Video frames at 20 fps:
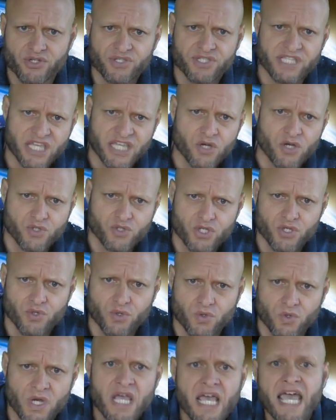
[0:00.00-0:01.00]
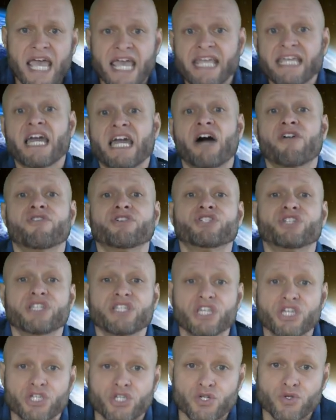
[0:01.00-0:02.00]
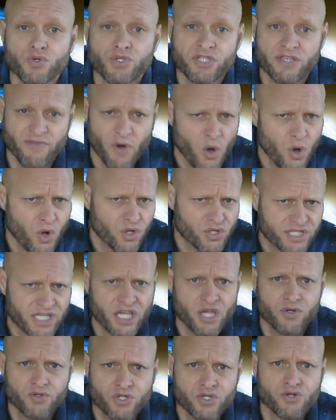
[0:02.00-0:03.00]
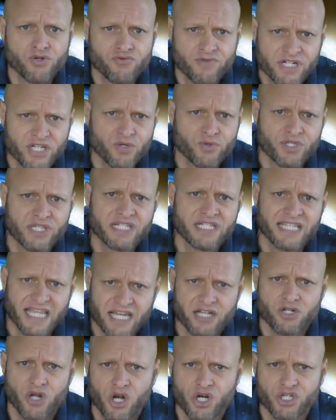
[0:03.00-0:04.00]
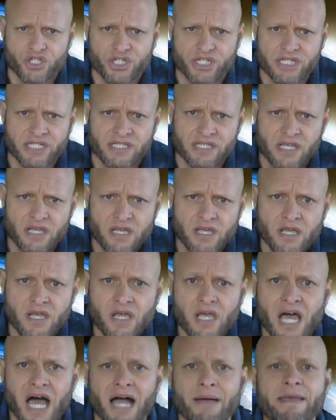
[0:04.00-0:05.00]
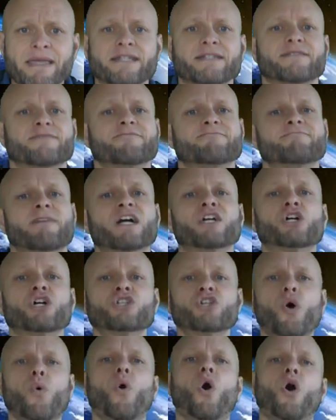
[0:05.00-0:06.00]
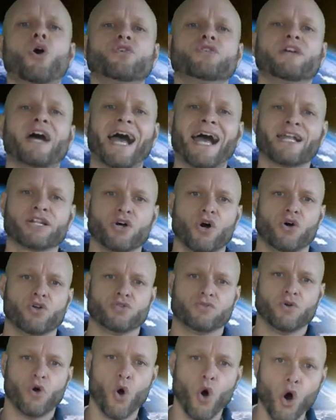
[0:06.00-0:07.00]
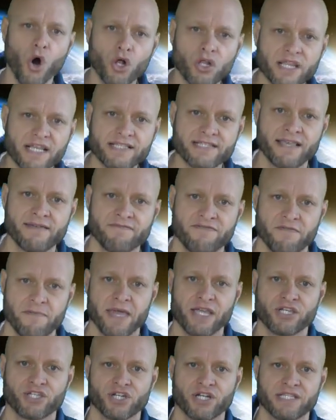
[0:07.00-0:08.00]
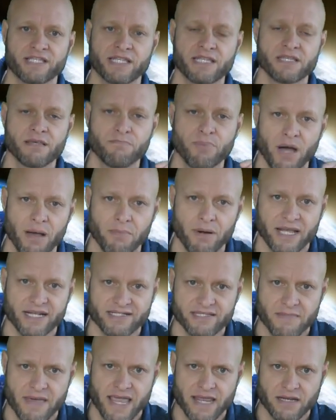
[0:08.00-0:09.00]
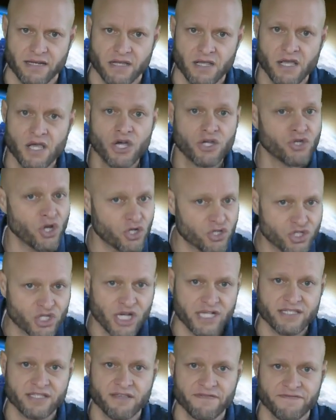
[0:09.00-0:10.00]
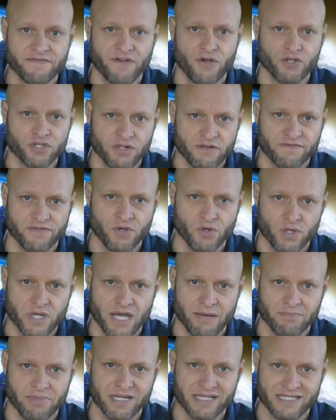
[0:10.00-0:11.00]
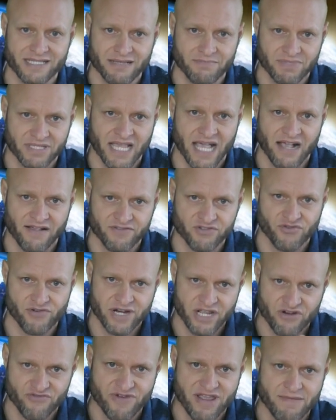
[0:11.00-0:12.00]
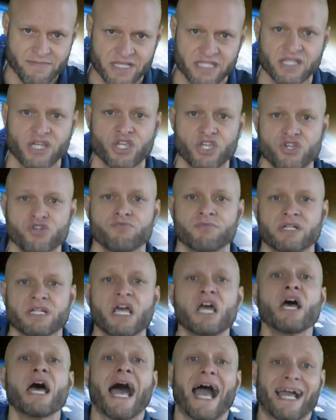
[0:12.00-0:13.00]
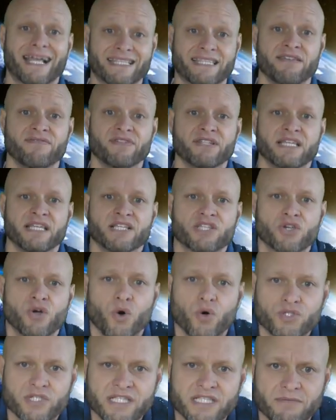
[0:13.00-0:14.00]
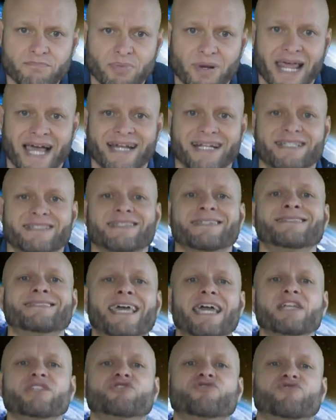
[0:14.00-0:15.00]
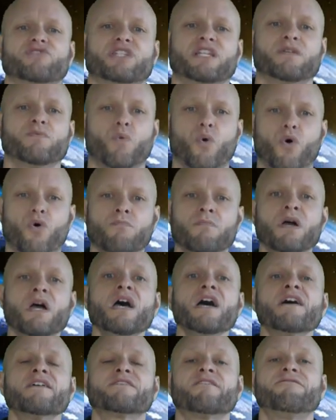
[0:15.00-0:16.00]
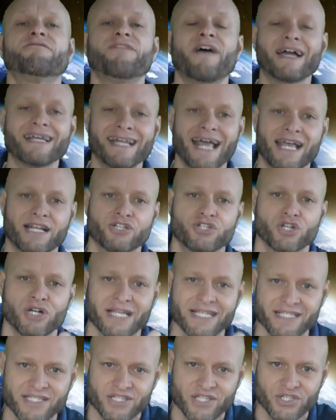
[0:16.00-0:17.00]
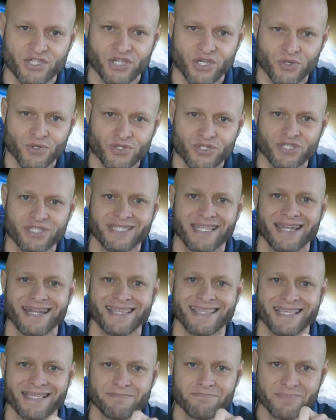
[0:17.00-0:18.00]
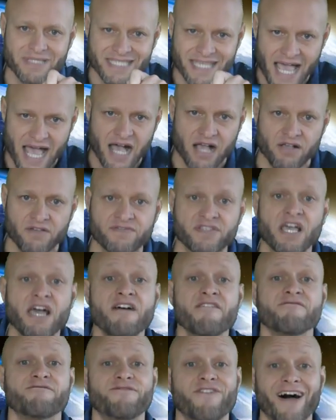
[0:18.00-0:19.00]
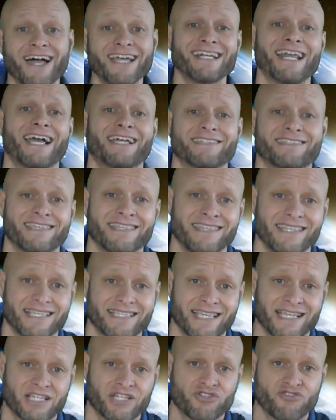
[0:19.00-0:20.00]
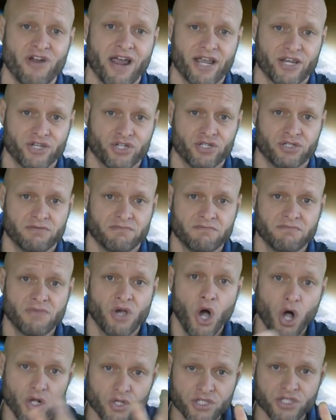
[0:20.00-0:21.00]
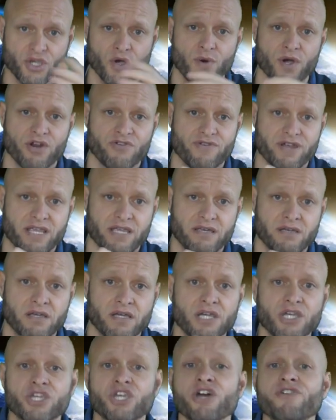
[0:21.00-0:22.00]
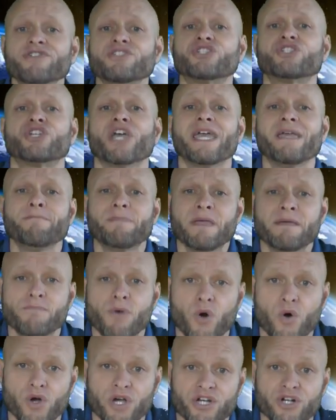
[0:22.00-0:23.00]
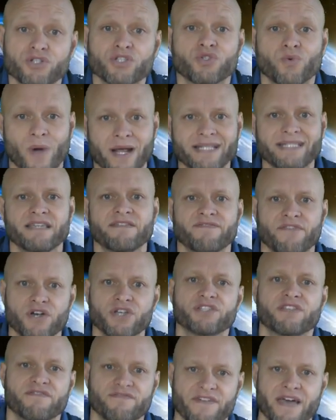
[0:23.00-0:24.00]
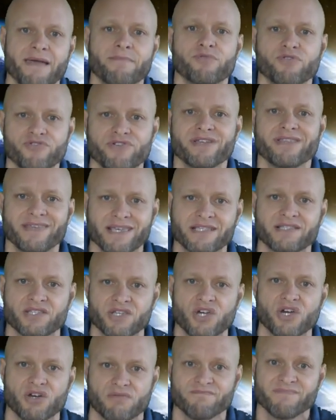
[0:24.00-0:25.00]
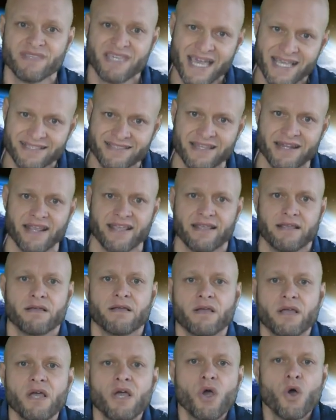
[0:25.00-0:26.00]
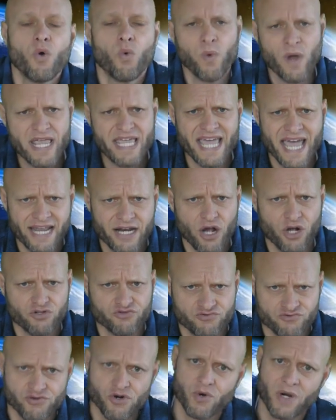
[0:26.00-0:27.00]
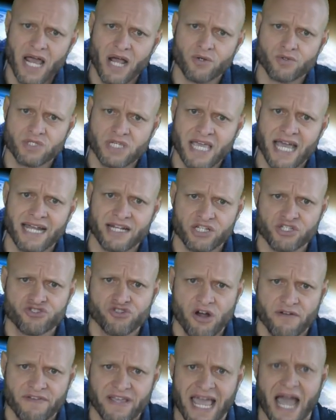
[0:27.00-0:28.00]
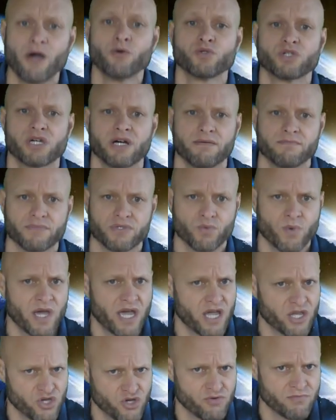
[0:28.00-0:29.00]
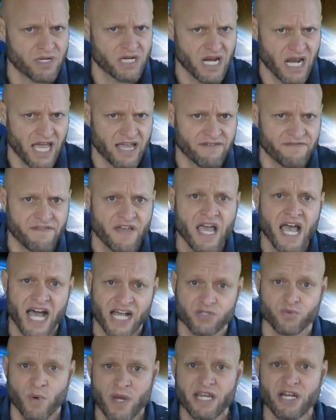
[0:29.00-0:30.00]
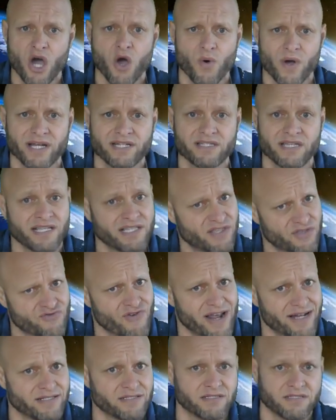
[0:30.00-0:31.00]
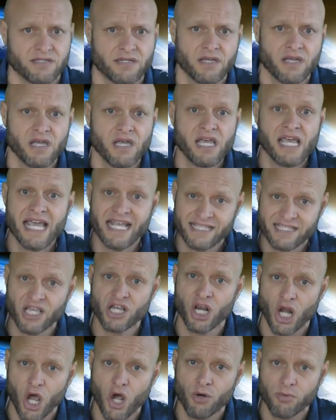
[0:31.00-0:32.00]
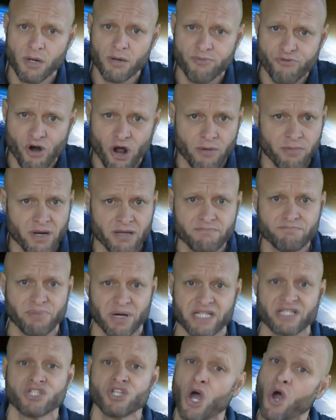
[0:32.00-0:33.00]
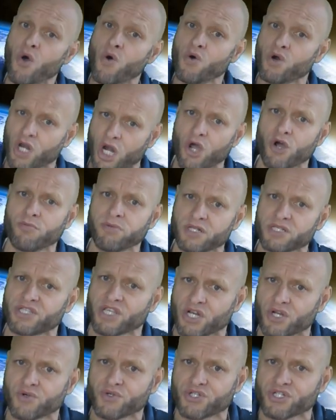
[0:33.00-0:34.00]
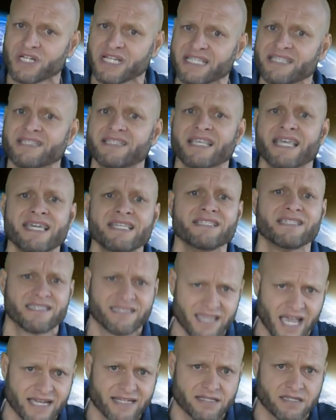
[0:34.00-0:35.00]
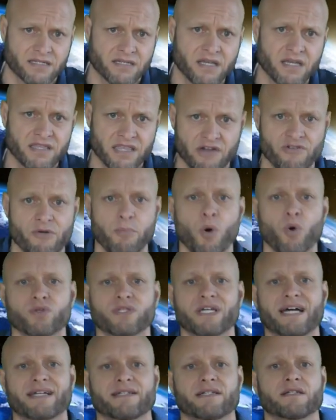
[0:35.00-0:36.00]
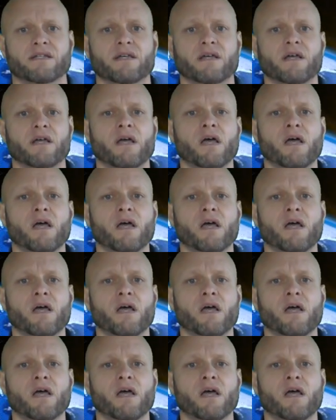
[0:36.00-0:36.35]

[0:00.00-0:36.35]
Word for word: on CO2, encouraging the use of all CO2 reducing technologies. I mean, I could go on and on. All this information is in the public domain. Not just the fossil fuel companies themselves are in agreement that human activity is causing the planet to dangerously warm, the financial institutions that are themselves financing this extraction also agree. Here is JP Morgan on 21st of February this year, yesterday. We cannot rule out catastrophic outcomes where human life as we know it is threatened. It's a global problem, but no global solution is in sight, their report added.